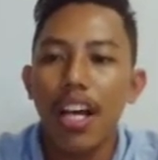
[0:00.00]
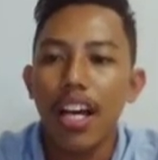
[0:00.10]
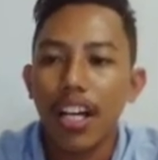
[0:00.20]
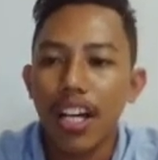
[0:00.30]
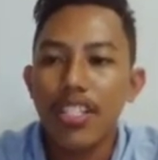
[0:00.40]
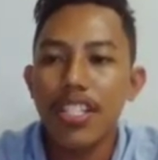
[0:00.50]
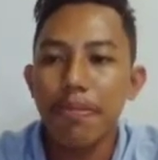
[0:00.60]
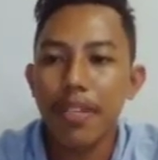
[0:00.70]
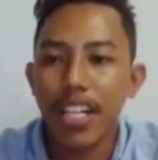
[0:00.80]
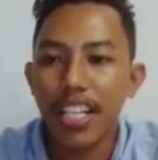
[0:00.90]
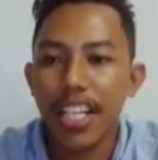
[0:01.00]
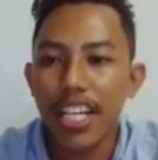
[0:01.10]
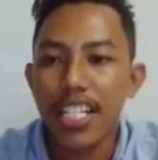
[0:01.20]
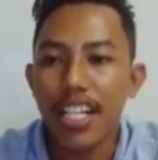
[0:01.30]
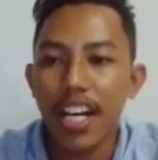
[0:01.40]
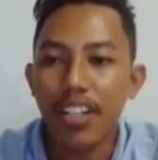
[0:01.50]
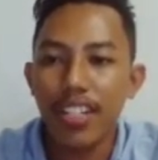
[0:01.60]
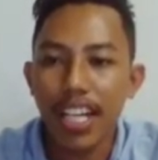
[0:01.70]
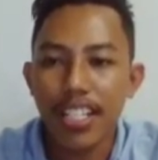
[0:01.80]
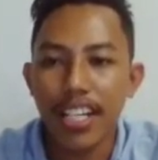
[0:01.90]
Concepts and ideas are
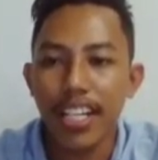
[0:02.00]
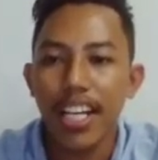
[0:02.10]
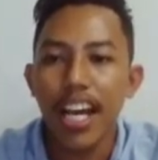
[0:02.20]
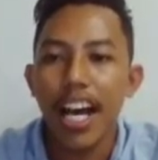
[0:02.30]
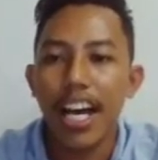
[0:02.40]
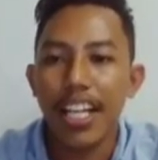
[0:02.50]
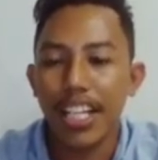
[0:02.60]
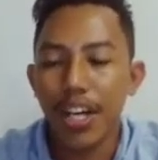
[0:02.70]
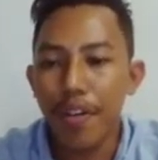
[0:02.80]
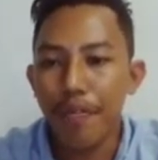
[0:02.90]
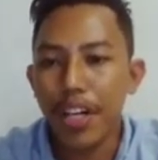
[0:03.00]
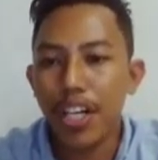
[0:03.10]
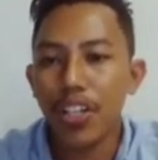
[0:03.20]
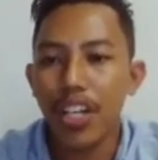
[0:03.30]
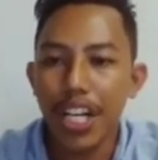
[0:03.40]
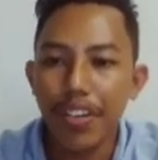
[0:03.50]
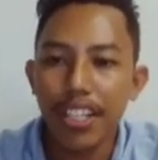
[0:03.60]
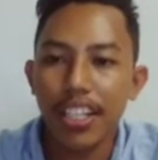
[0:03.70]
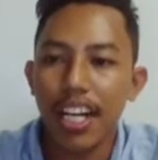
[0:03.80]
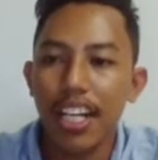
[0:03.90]
connected. and they offer coherent
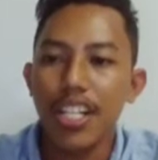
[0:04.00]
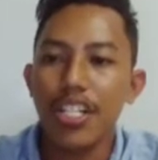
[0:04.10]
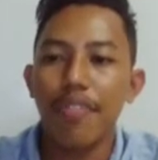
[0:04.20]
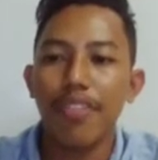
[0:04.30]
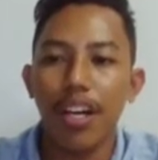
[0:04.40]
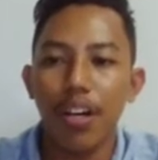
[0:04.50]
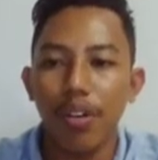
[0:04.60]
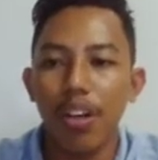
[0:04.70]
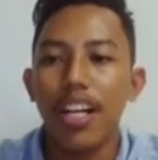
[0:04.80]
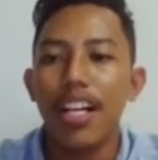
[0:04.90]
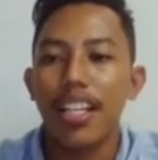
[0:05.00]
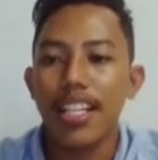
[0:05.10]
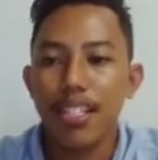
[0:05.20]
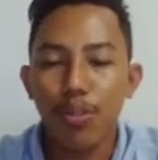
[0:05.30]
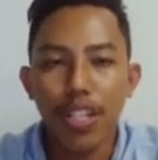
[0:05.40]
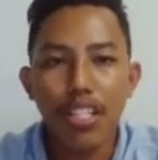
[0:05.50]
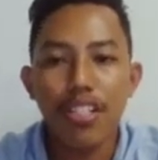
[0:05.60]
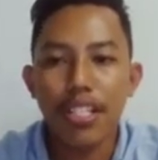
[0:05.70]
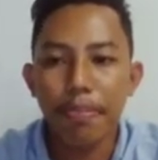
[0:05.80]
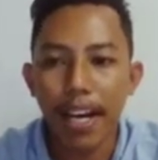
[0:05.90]
knowledge of the whole. The student's
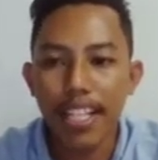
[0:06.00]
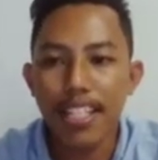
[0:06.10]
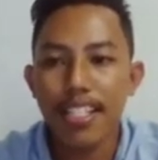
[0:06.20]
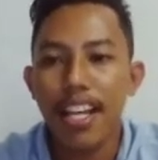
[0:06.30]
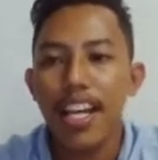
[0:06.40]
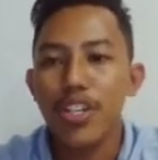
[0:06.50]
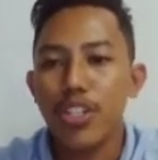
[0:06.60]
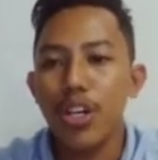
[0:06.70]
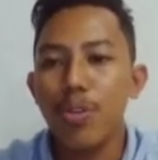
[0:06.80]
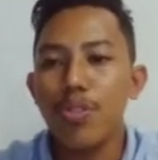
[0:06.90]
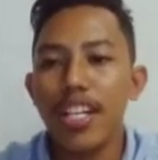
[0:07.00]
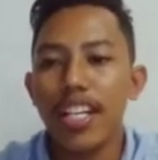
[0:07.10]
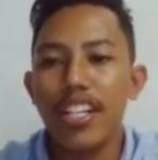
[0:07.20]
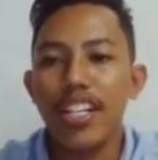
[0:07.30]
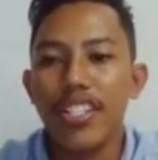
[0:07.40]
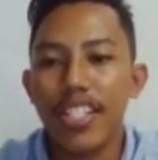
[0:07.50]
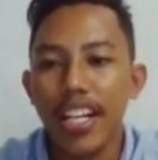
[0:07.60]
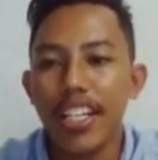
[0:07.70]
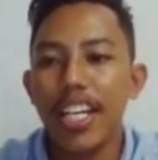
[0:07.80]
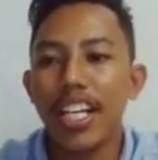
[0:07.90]
response shows an
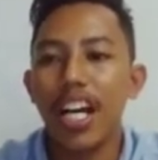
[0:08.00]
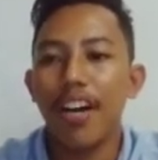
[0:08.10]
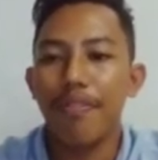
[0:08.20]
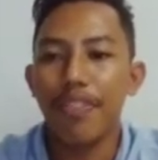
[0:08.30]
understanding of the